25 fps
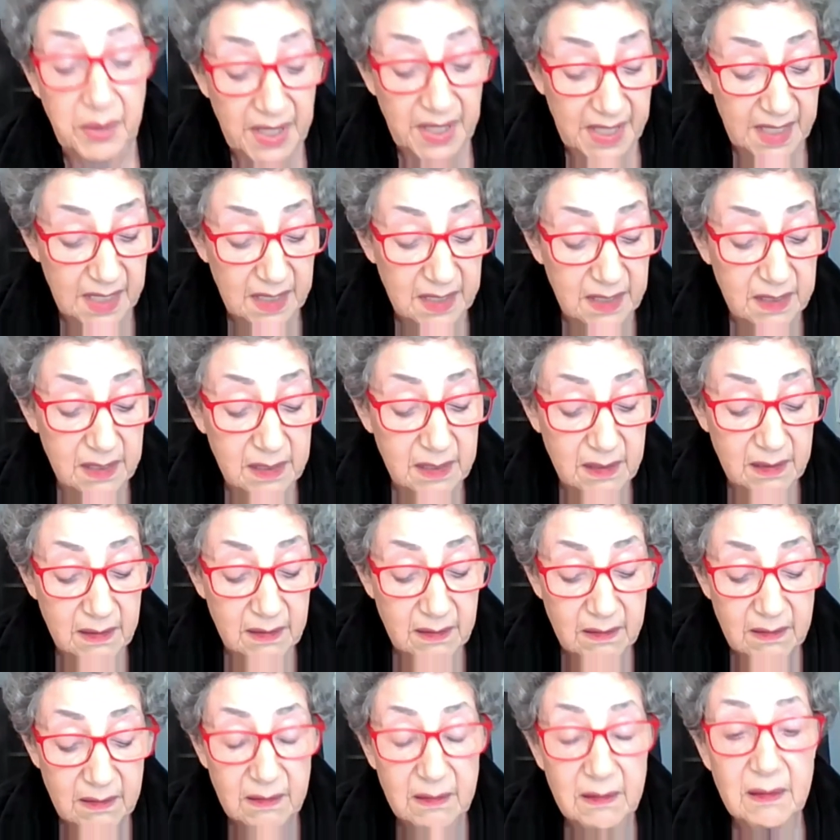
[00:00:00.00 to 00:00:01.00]
peace.
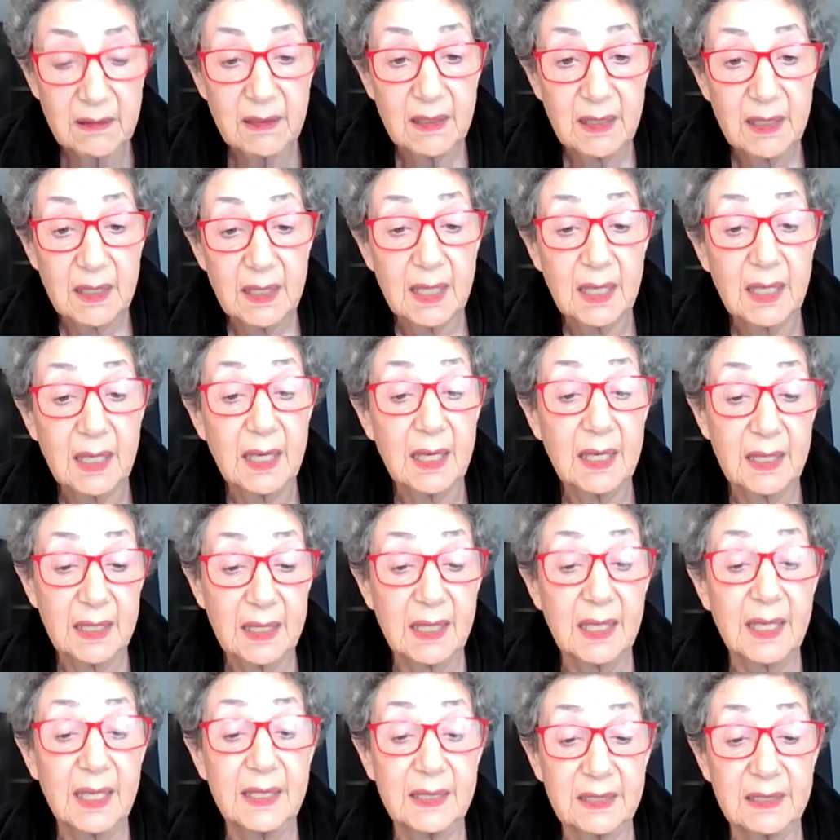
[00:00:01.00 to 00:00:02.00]

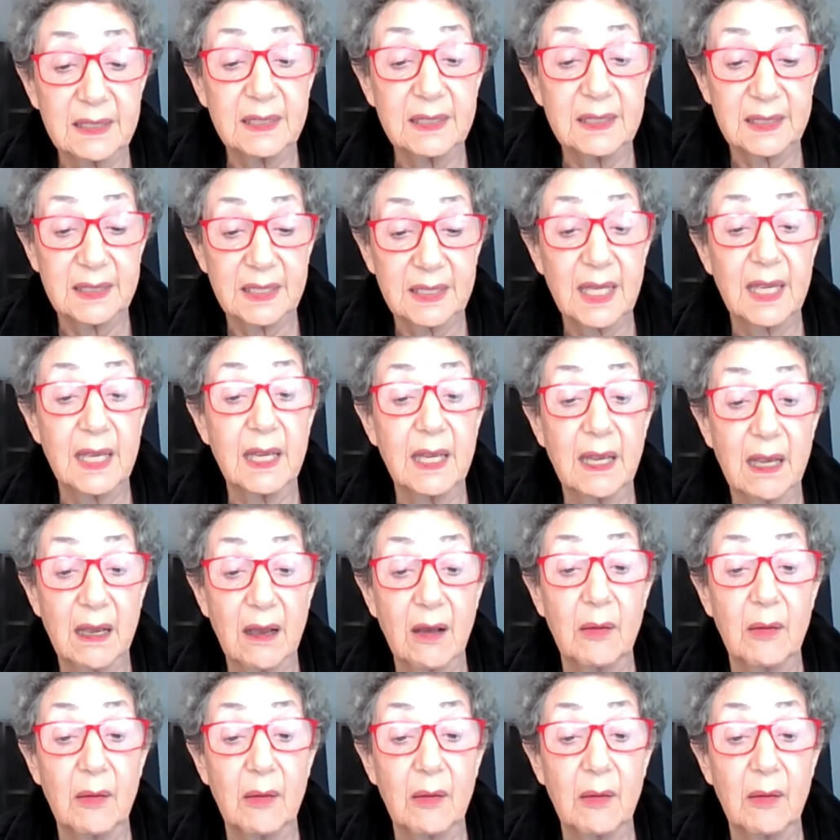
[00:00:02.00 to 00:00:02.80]
And let us say